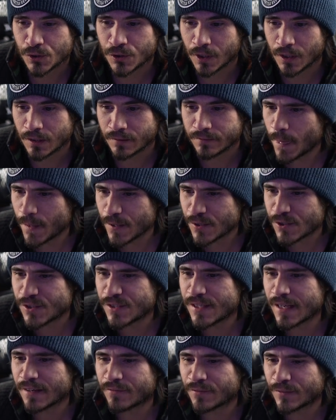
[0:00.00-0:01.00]
scarf. This
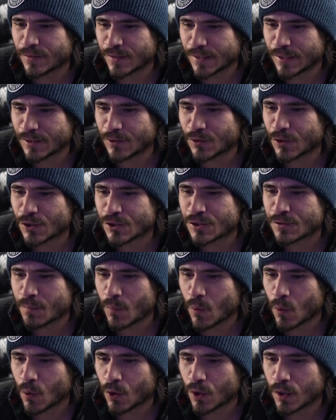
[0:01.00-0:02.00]
definitely looks
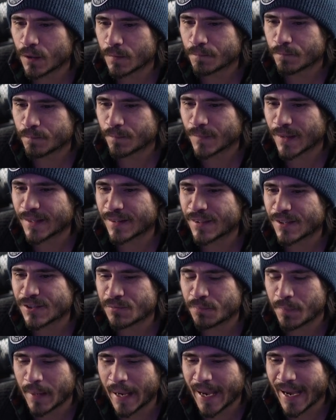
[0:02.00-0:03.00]
more like, this
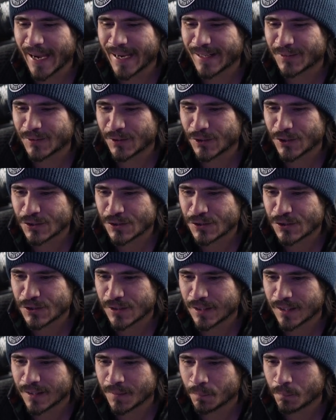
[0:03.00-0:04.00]
bag looks
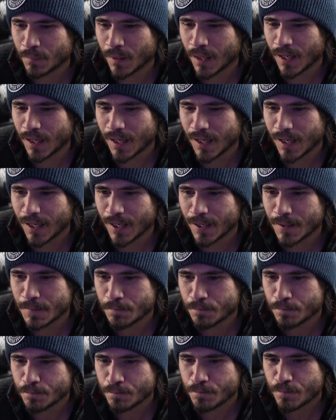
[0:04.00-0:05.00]

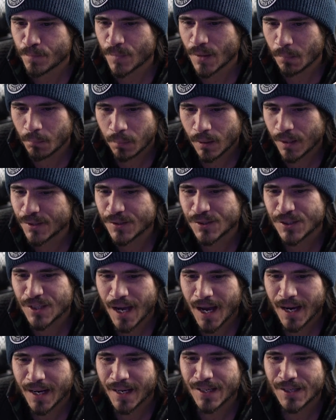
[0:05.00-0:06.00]

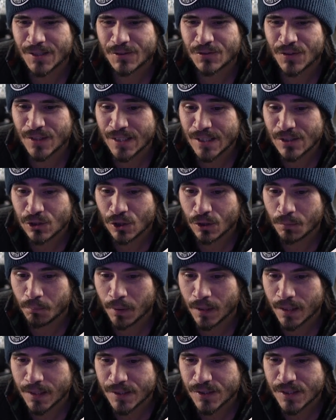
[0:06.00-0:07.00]
Balenciaga-ish. These look
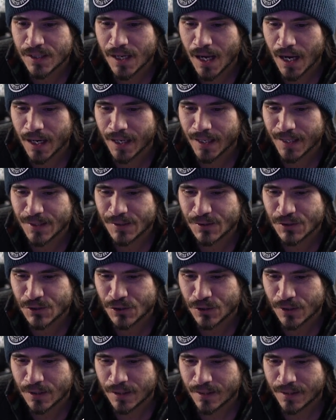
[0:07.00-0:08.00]
Balenciaga-ish.
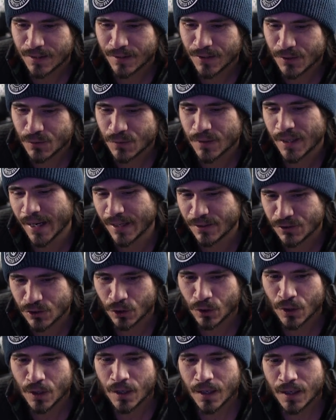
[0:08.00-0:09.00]

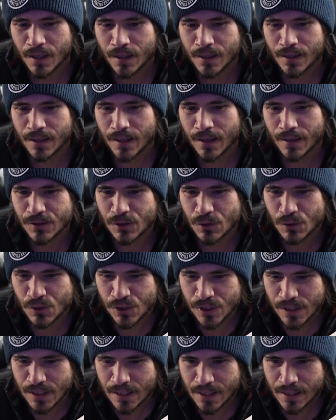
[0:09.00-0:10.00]
So as you
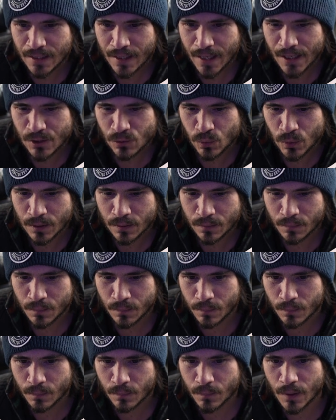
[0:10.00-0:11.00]
see, as we
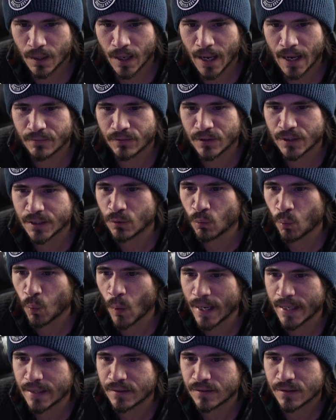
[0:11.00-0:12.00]
heavily
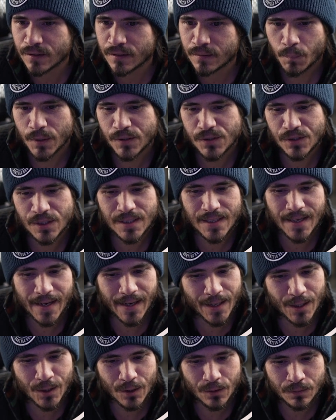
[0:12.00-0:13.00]
weight, but see
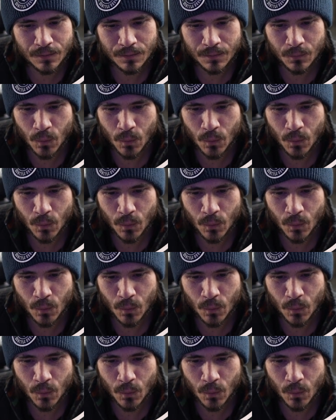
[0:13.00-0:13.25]
now,